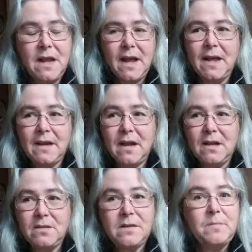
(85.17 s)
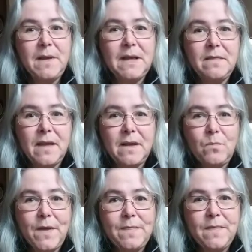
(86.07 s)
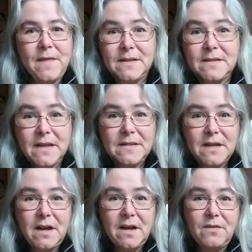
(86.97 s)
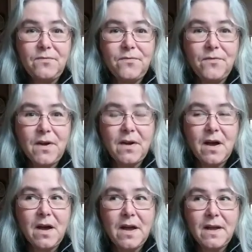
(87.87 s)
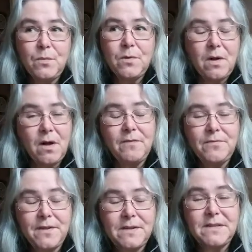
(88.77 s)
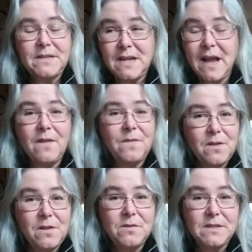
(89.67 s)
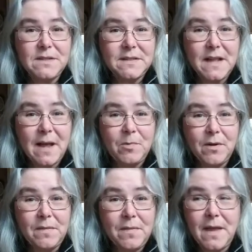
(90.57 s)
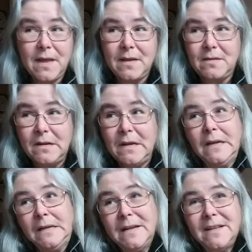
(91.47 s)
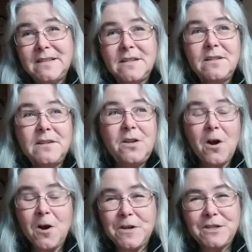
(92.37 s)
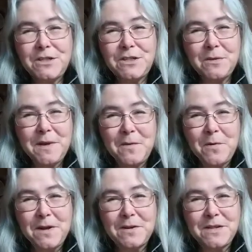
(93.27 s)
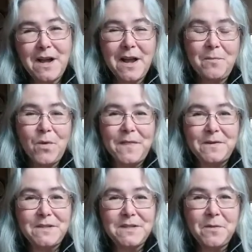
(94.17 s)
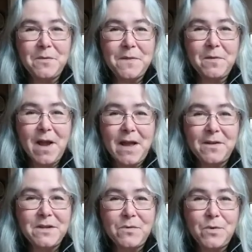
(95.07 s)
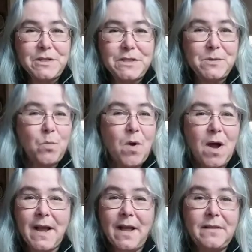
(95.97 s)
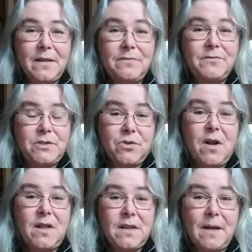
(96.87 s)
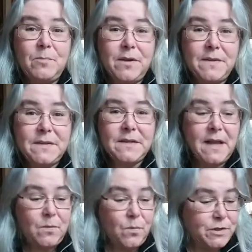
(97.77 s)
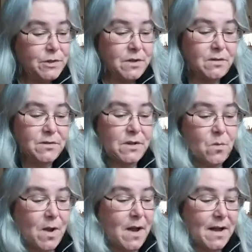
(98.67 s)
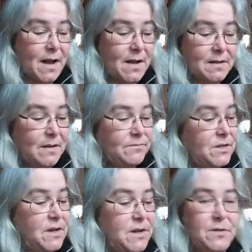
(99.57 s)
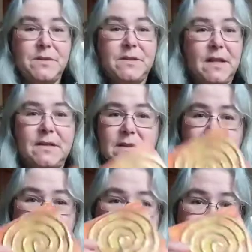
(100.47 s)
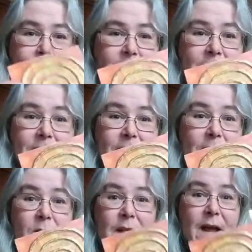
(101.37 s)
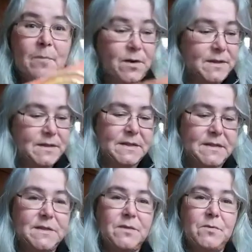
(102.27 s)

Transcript: And I'll admit that when things get tough, I will often seek out the closest labyrinth, and it's a little harder to do in the wintertime when there's snow on the ground, which is why I love to draw labyrinths, and which is also why I love to use things like finger labyrinths. This is a